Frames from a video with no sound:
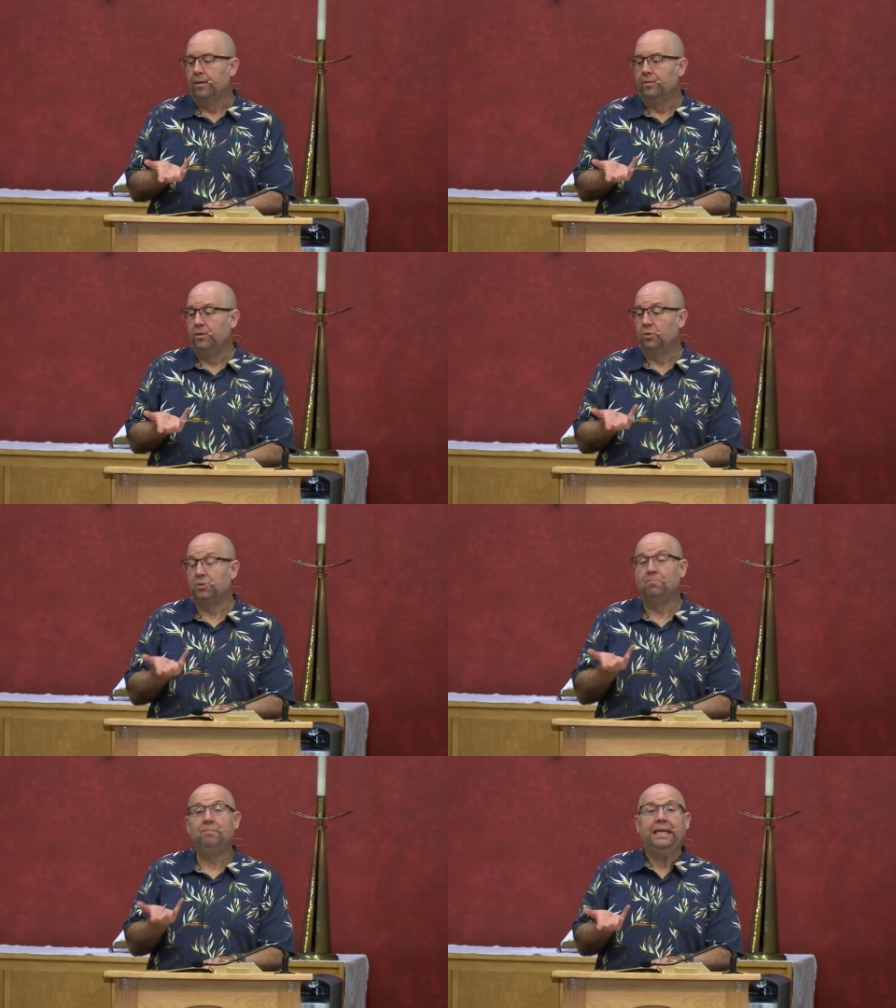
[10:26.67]

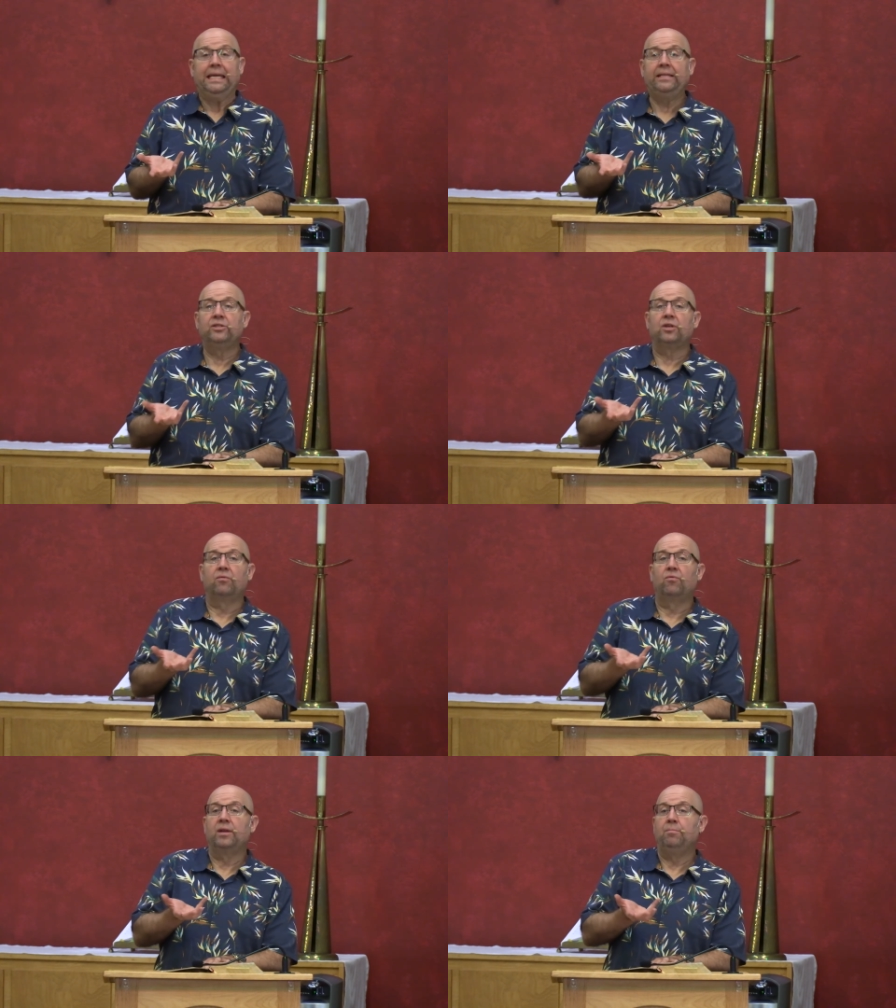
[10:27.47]
those means
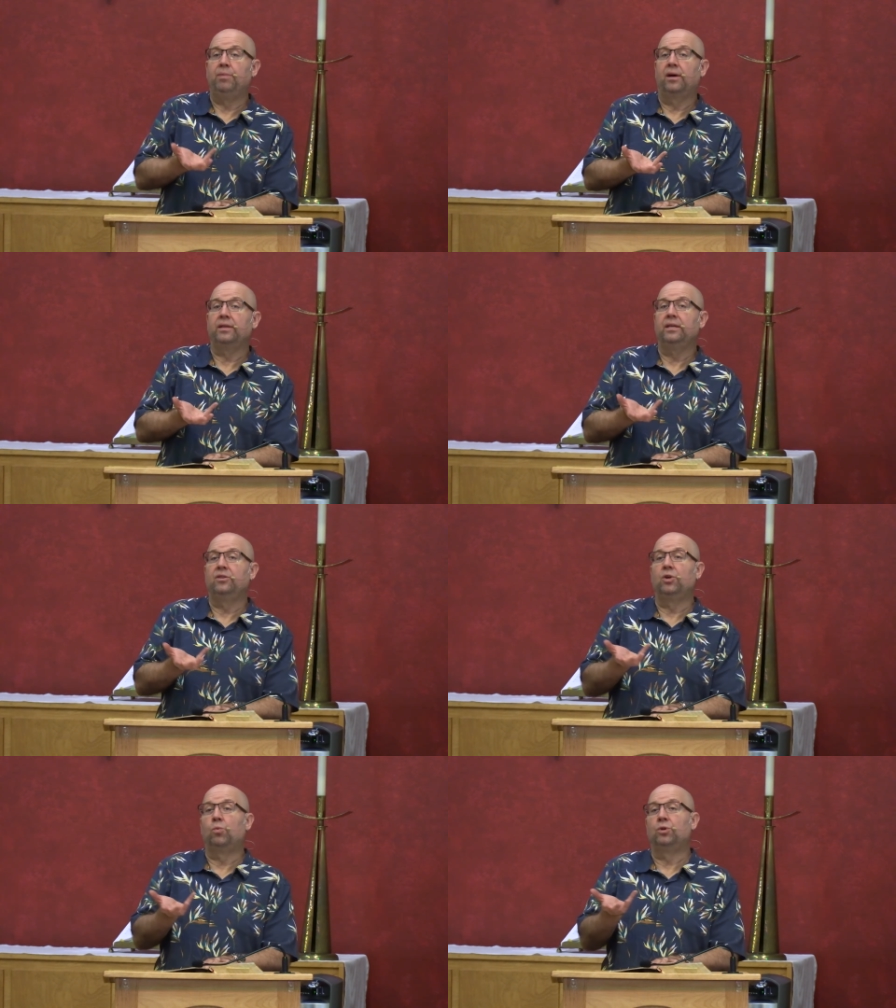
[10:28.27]
of
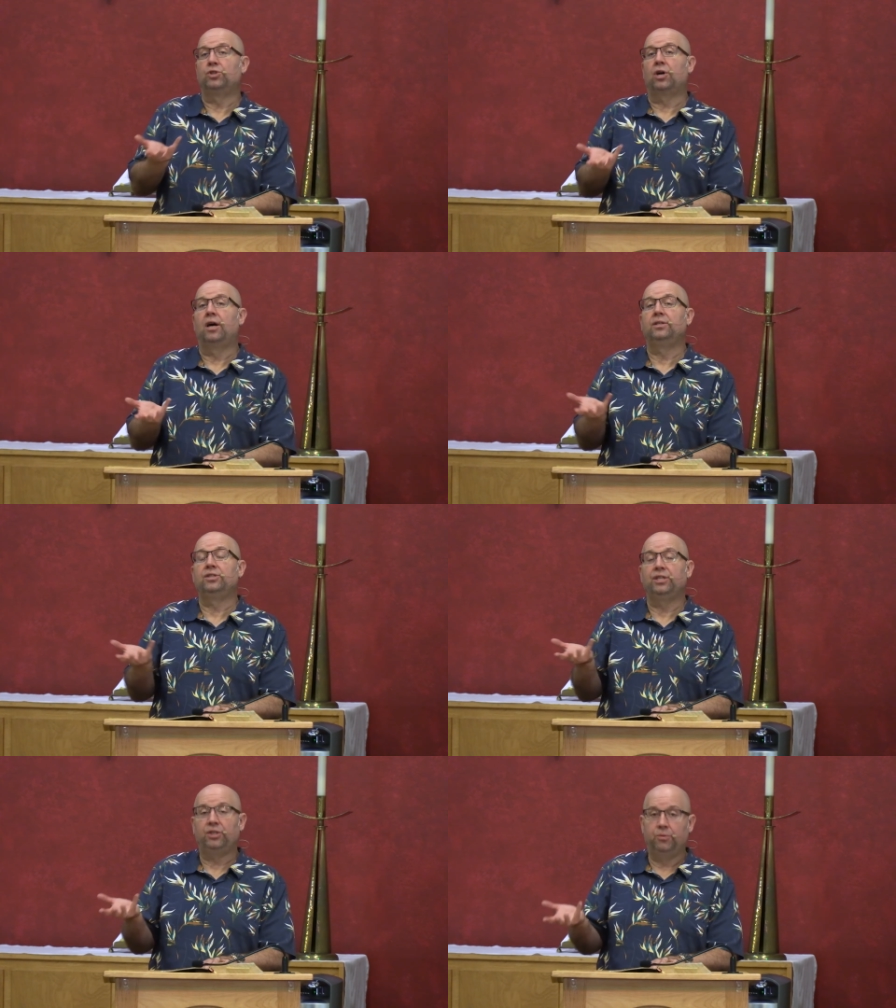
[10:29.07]
rebellion that were
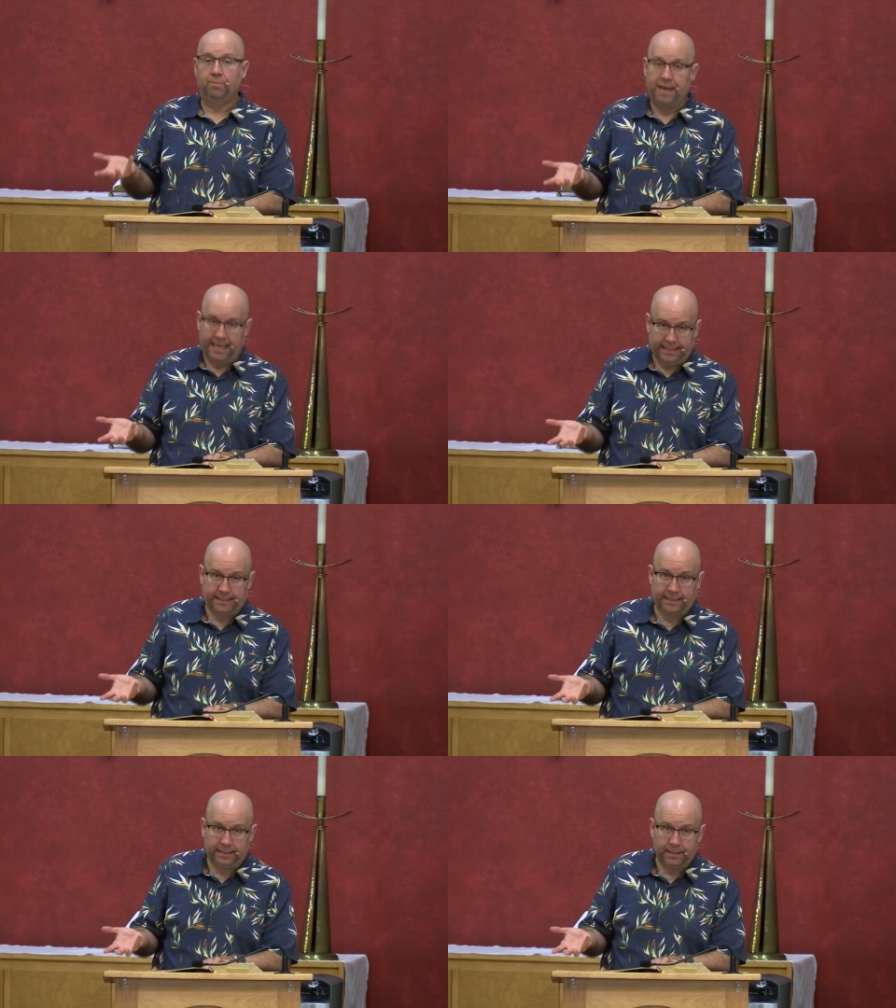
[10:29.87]
taught to
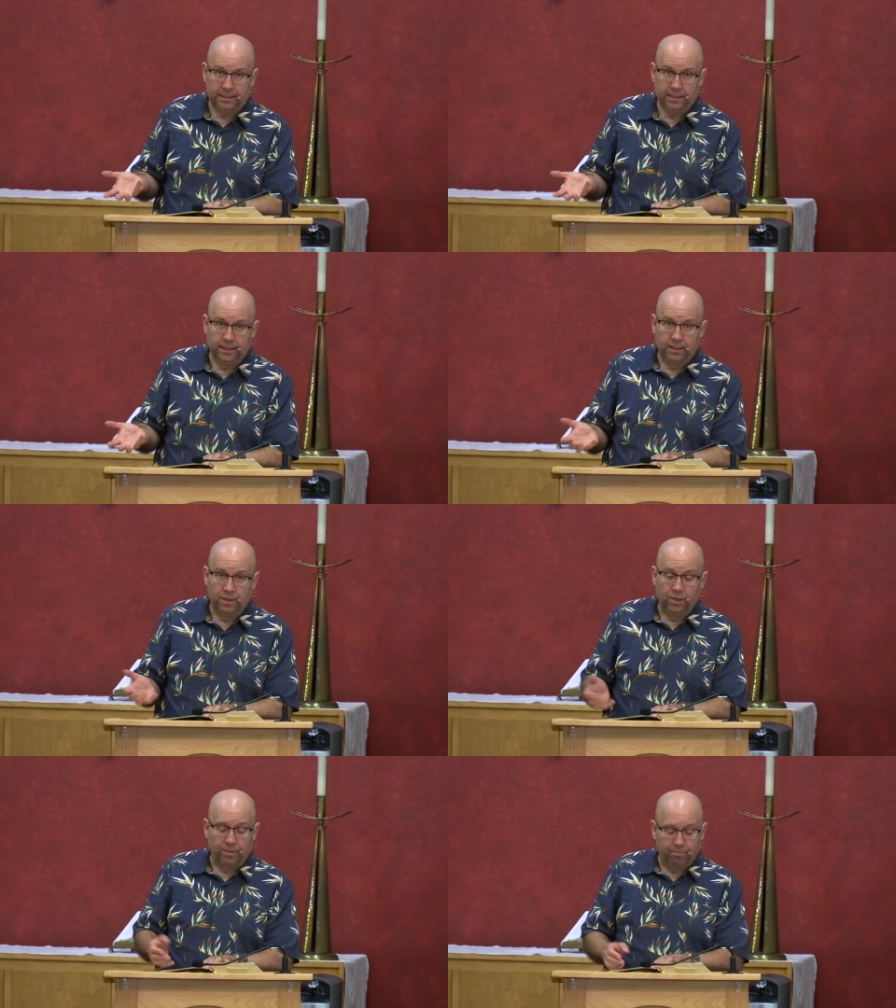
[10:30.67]
humanity,
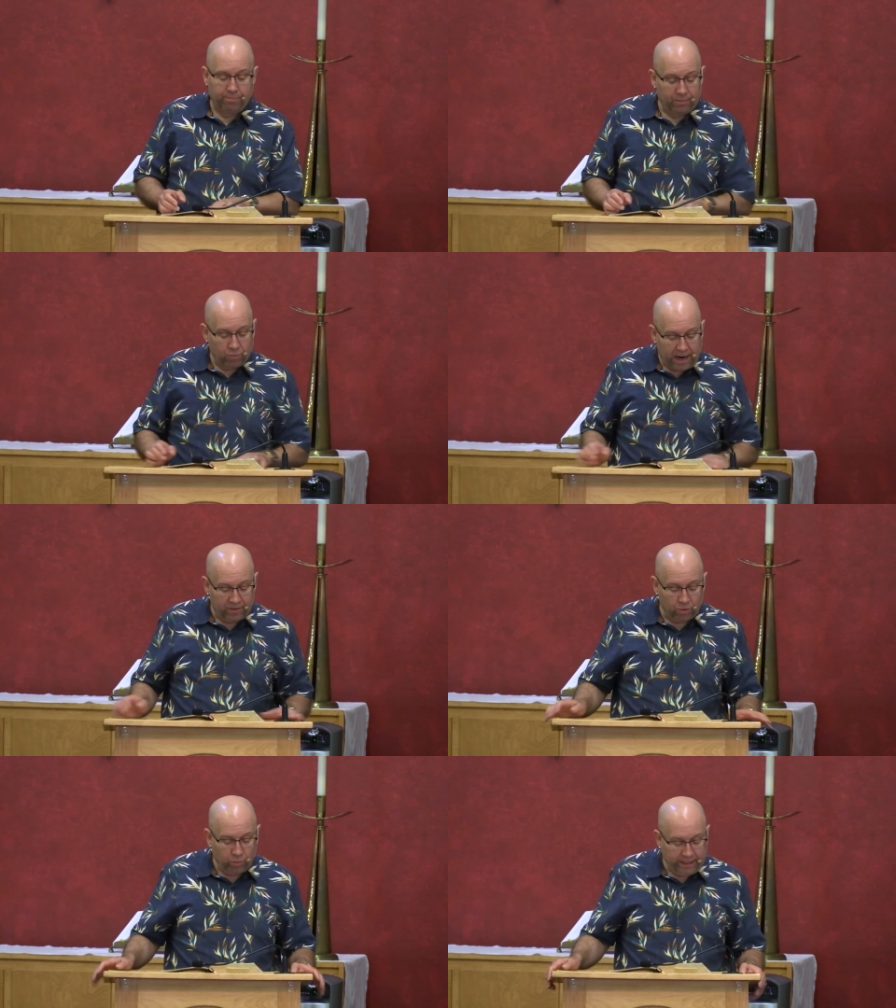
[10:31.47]
but
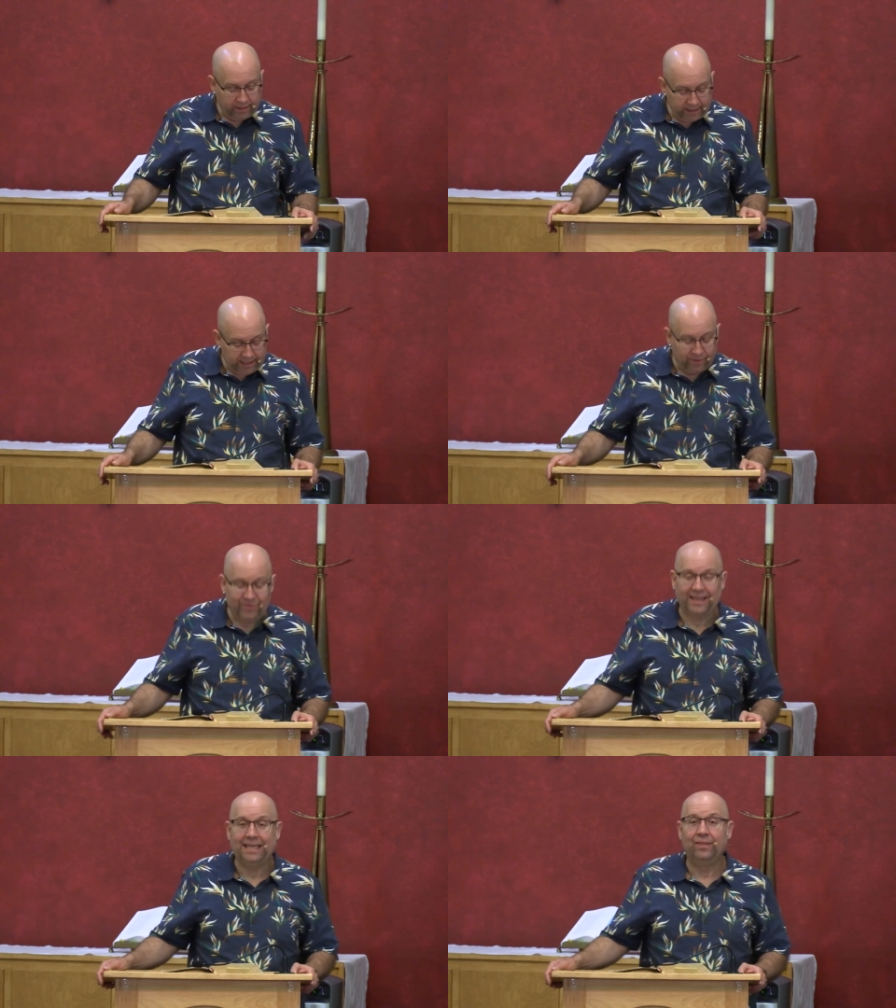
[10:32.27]
rather we
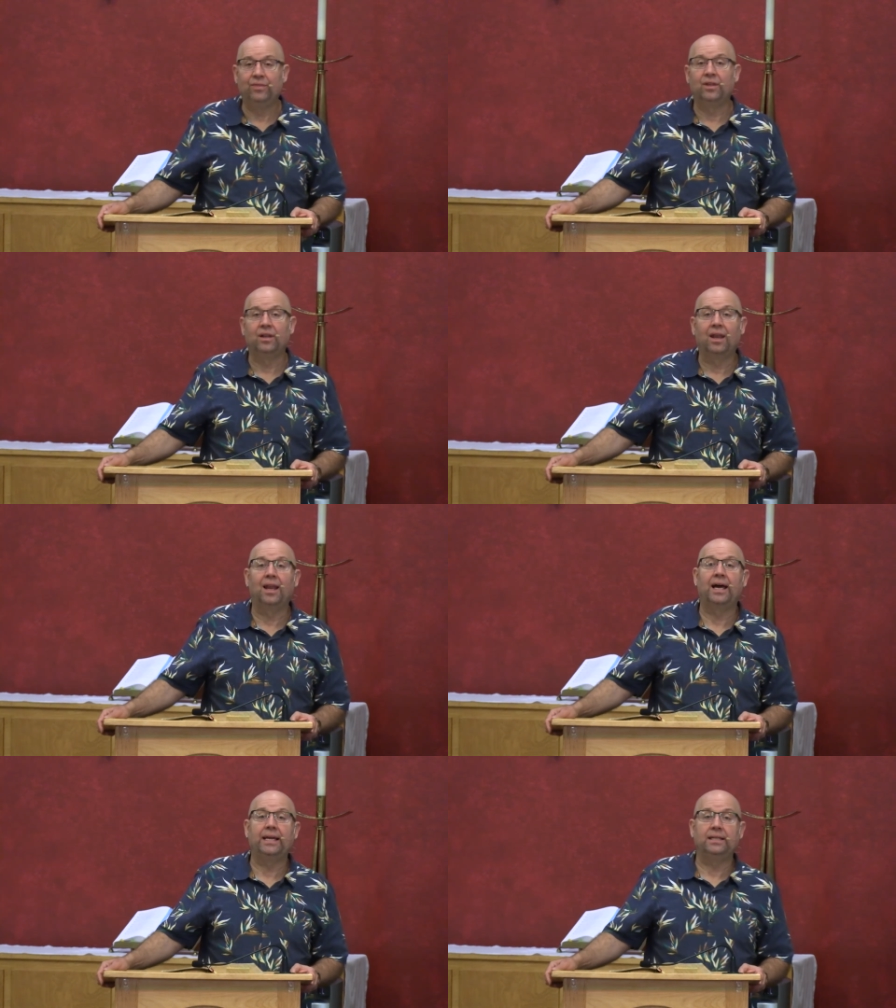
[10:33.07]
live in the
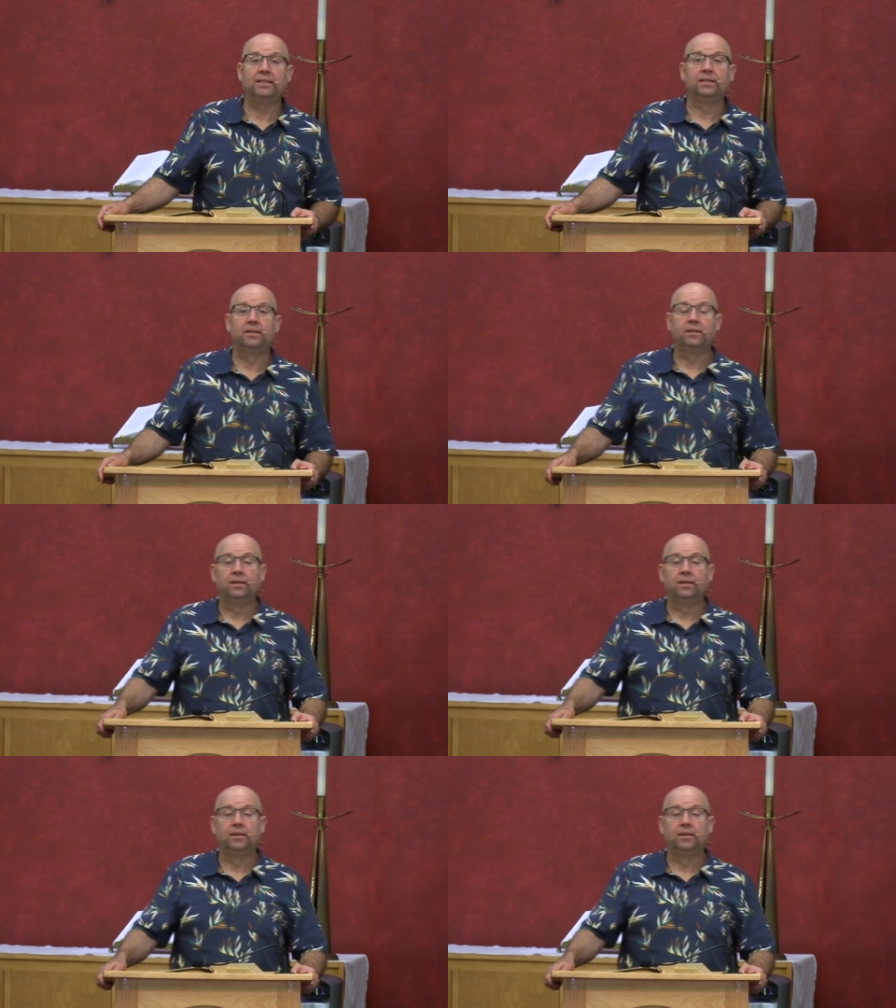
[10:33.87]
light.